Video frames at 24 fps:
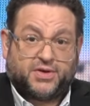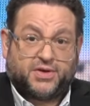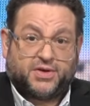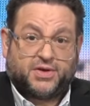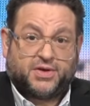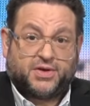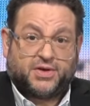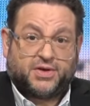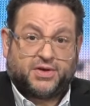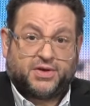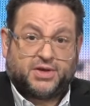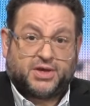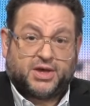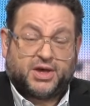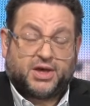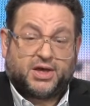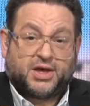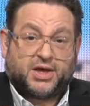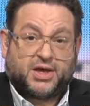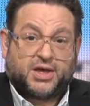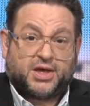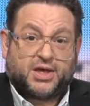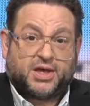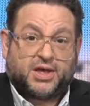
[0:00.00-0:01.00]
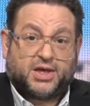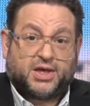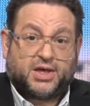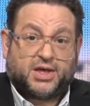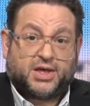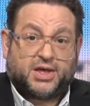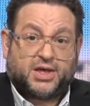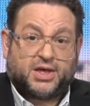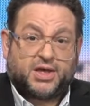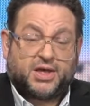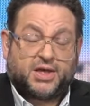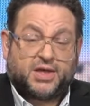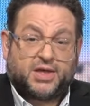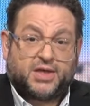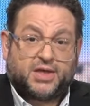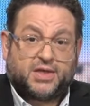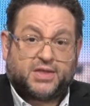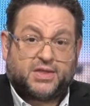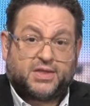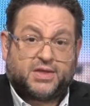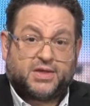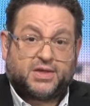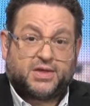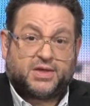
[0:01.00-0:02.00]

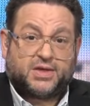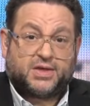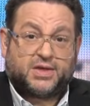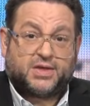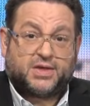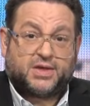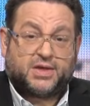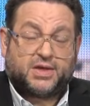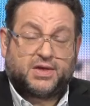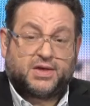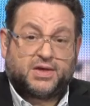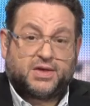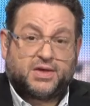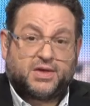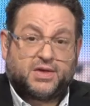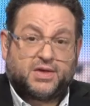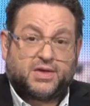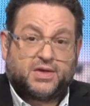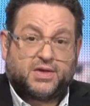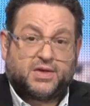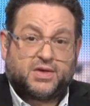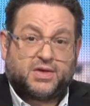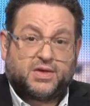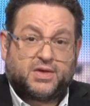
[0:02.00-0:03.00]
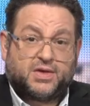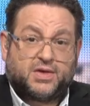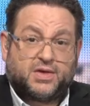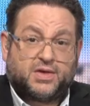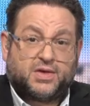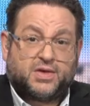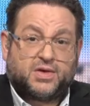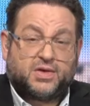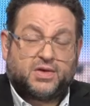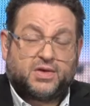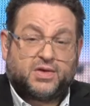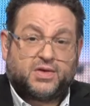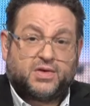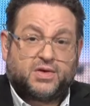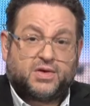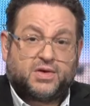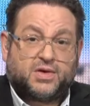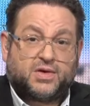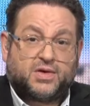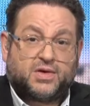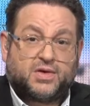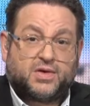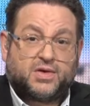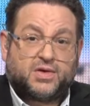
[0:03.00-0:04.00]

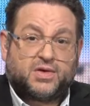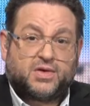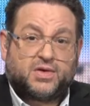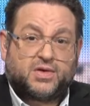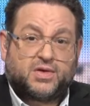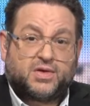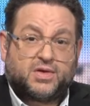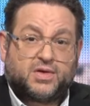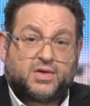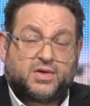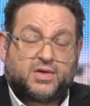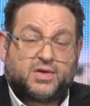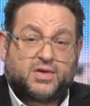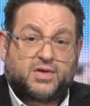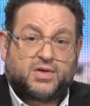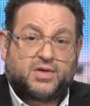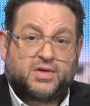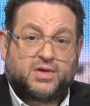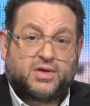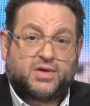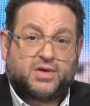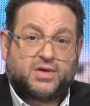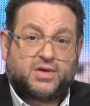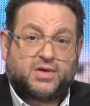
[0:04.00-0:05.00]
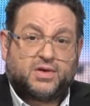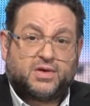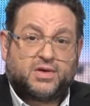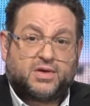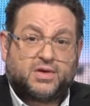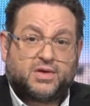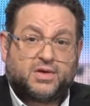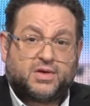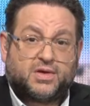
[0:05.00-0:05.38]
(not speaking)